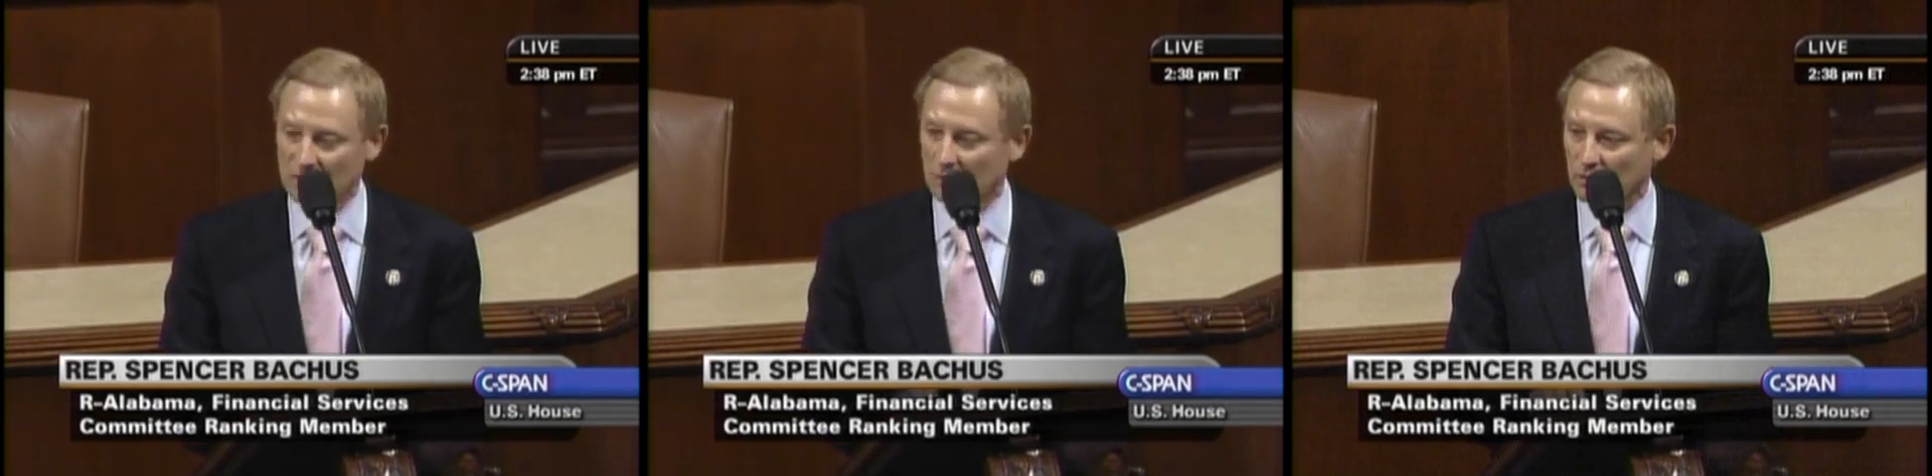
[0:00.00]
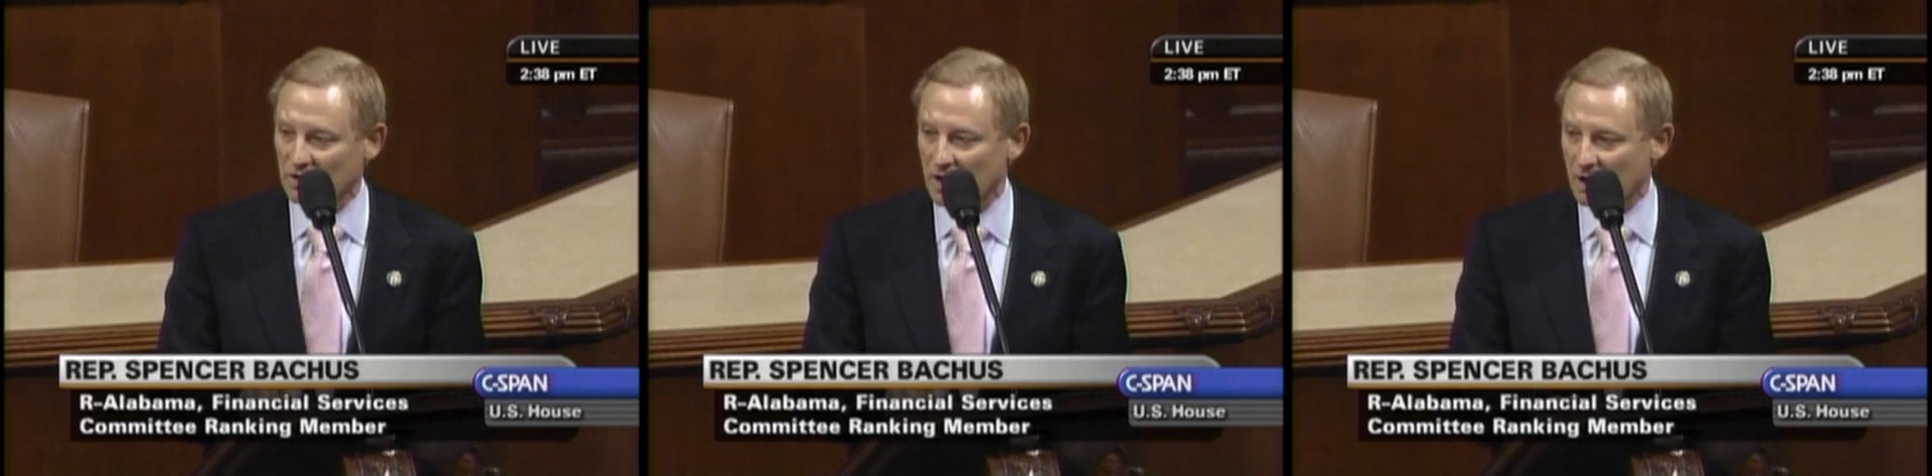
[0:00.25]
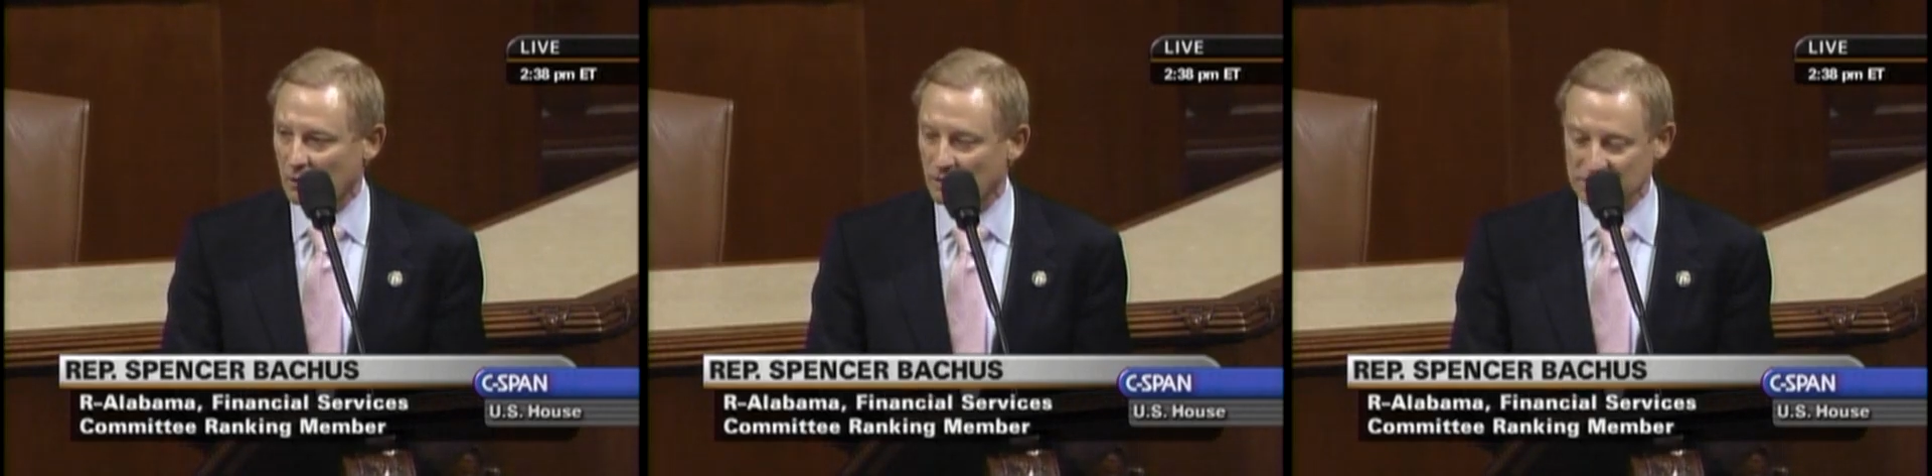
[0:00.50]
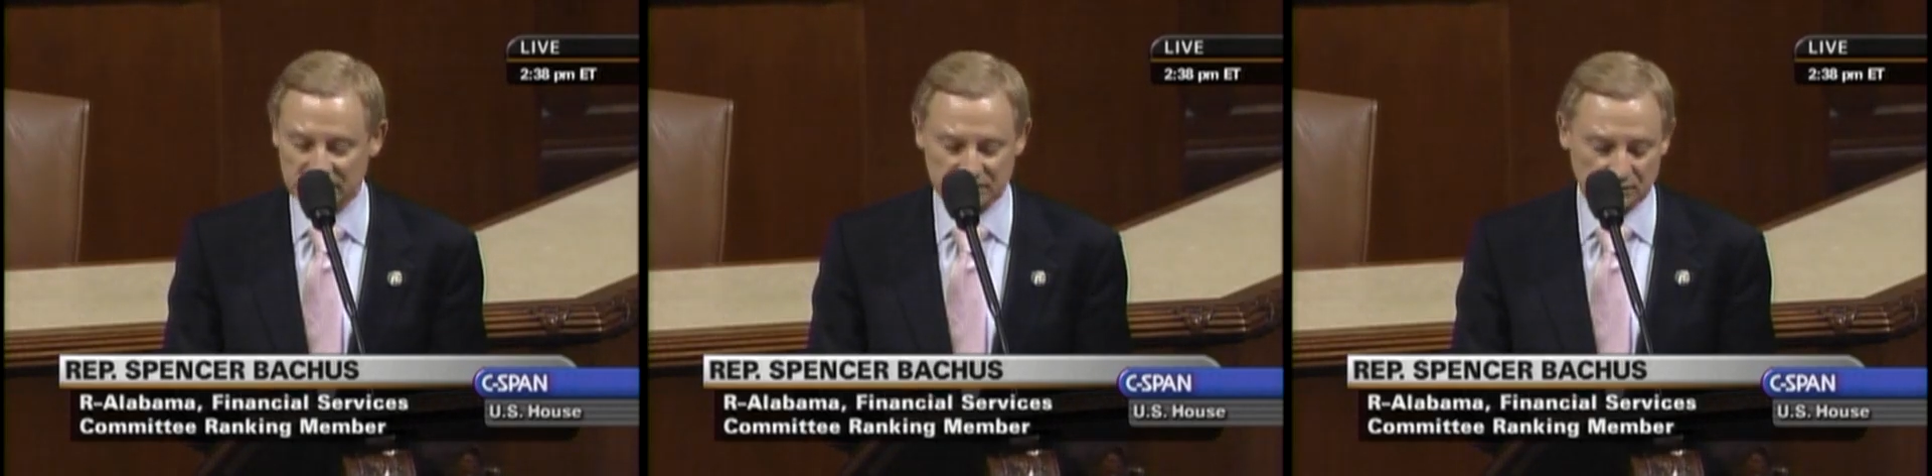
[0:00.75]
will
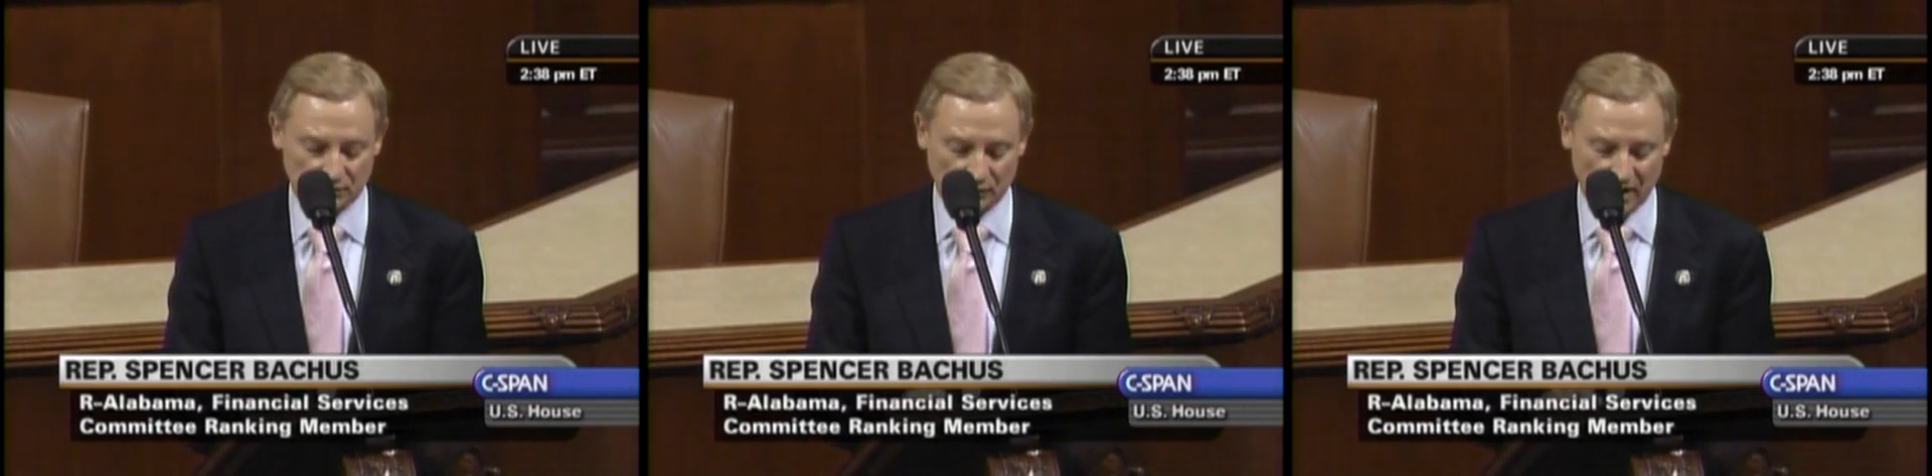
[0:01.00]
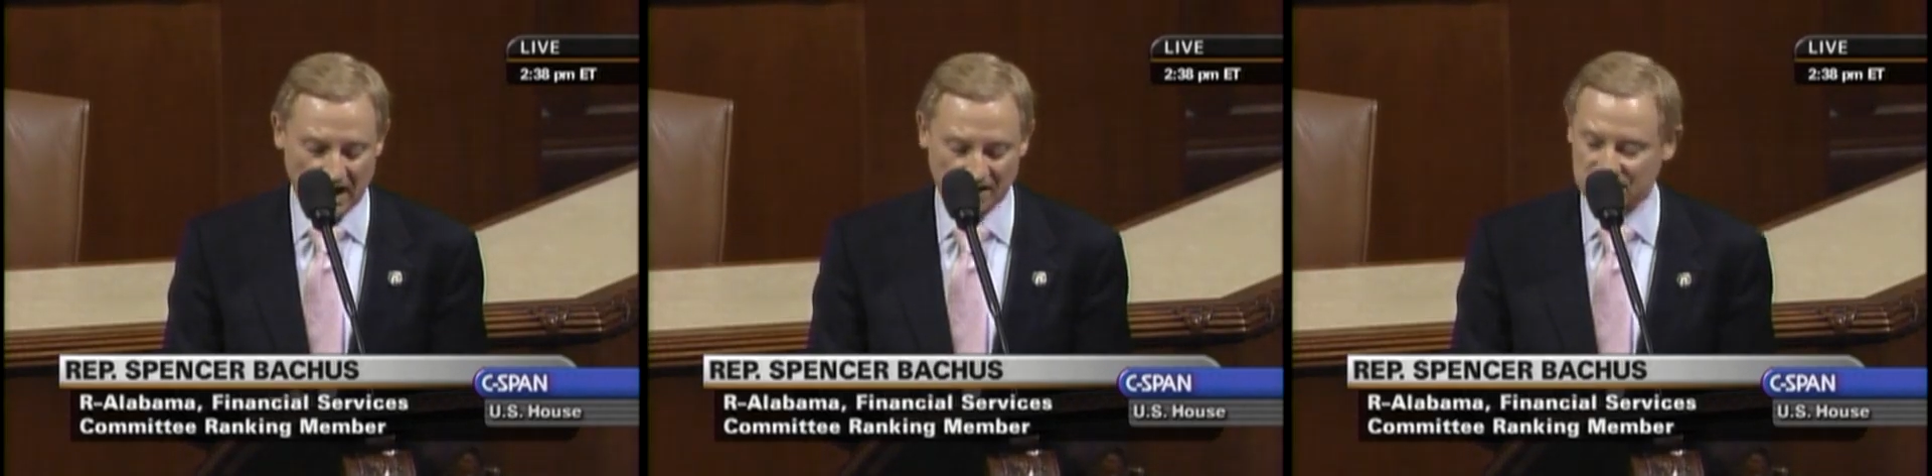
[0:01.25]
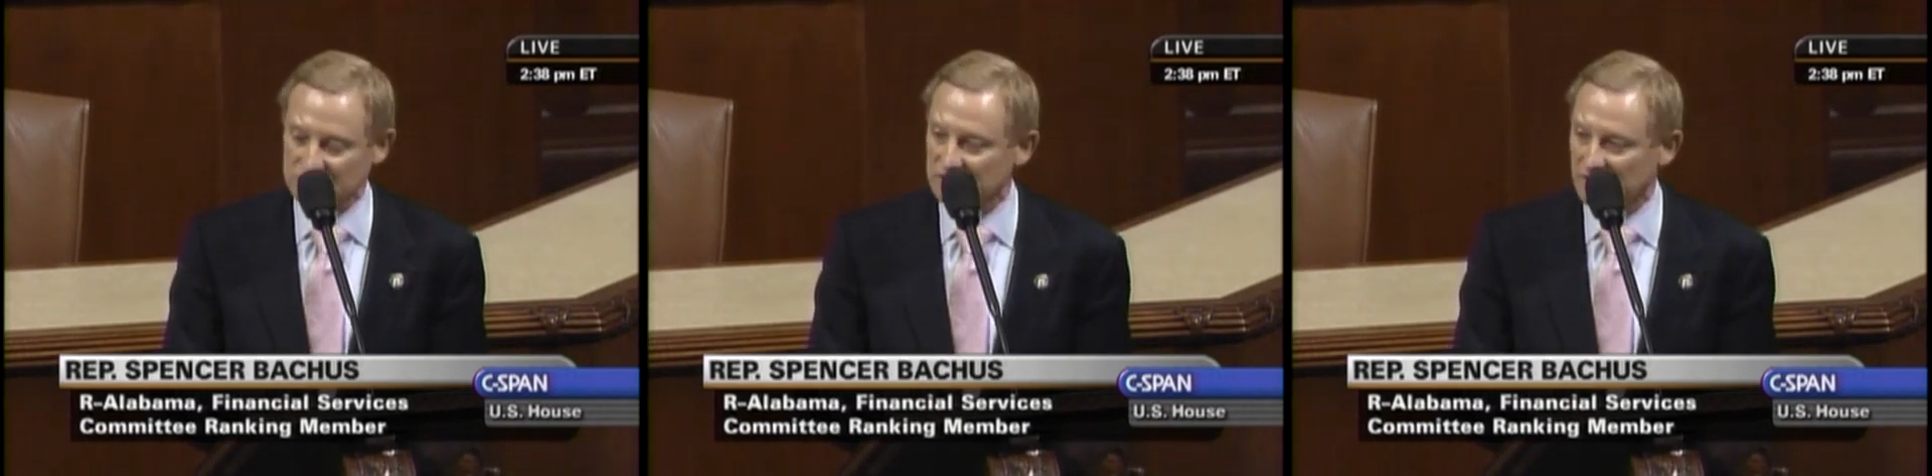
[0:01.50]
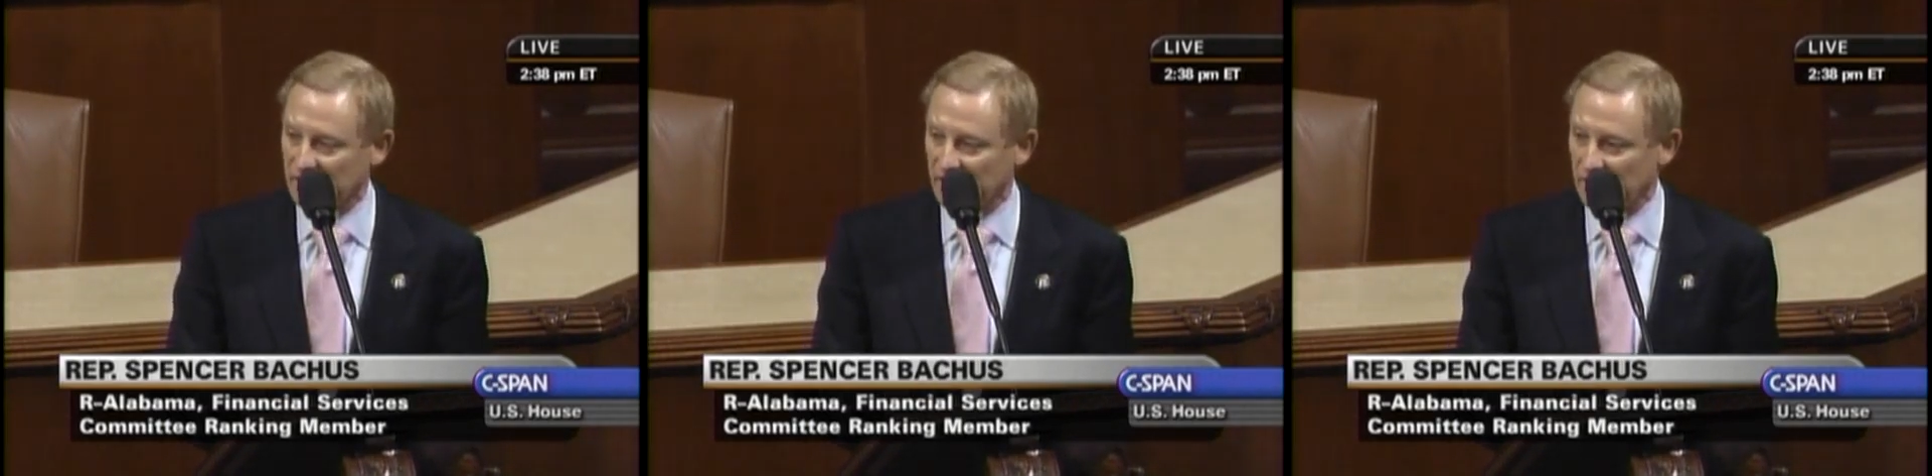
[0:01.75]
always ration
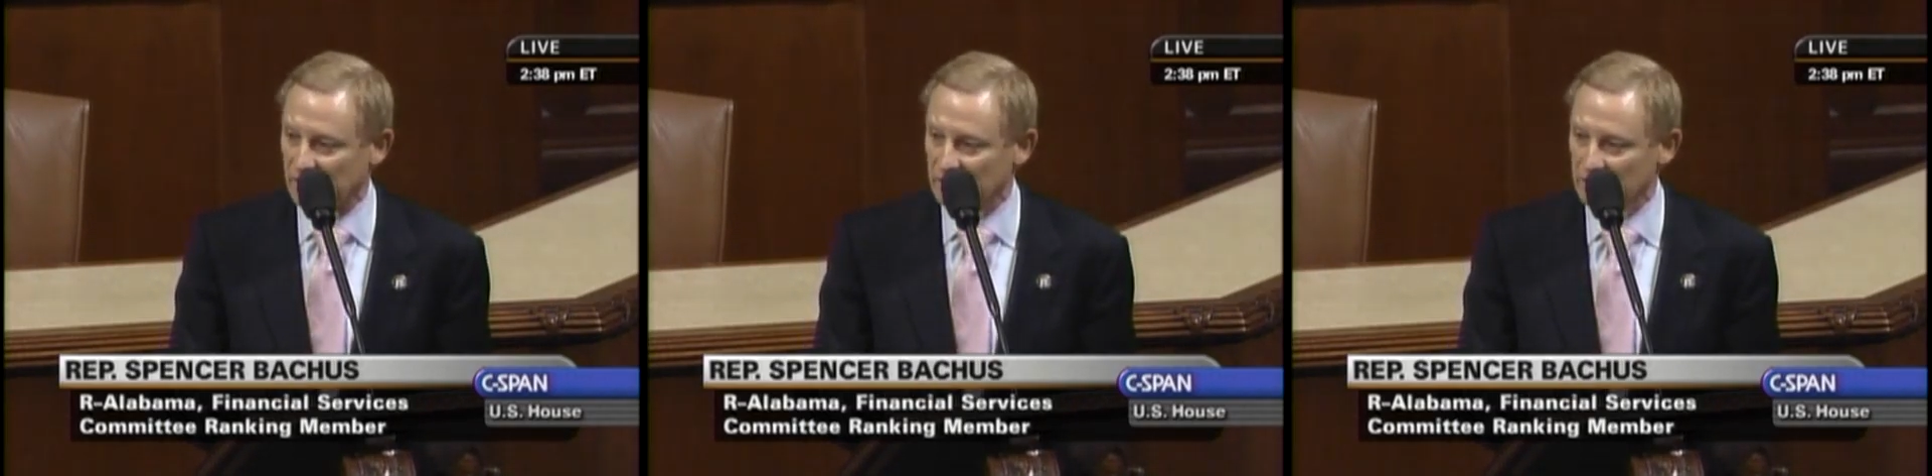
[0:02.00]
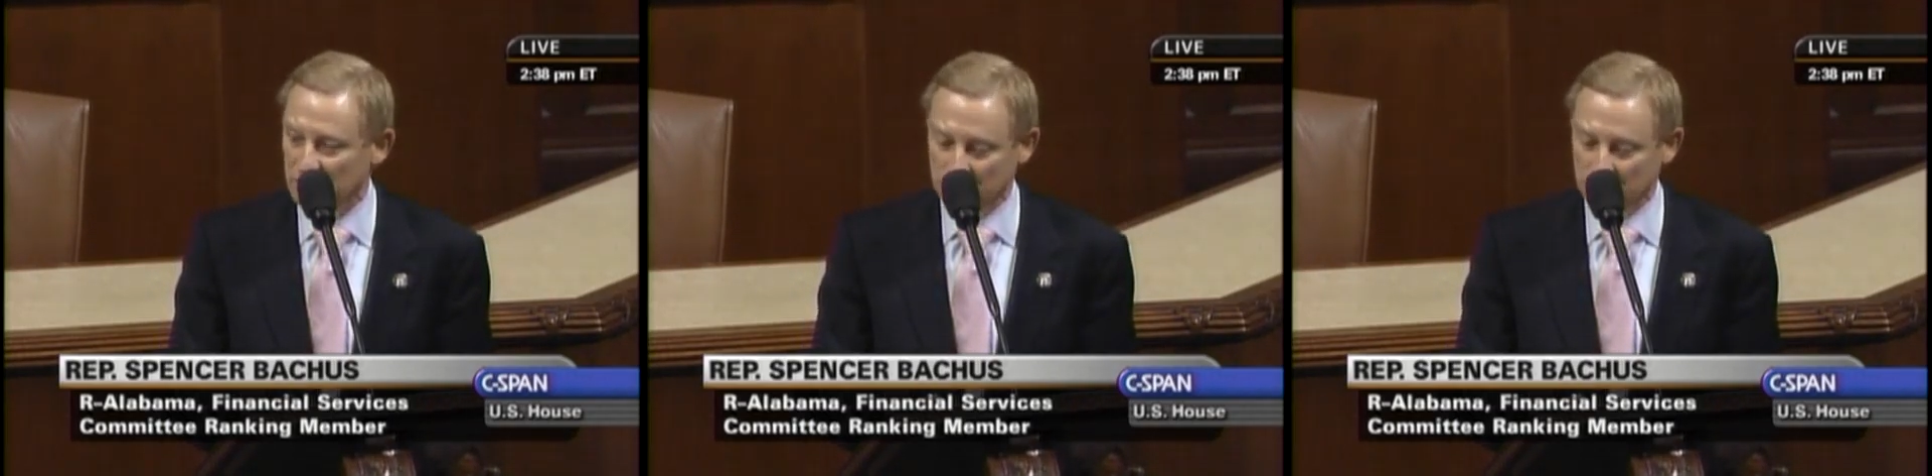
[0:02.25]
care,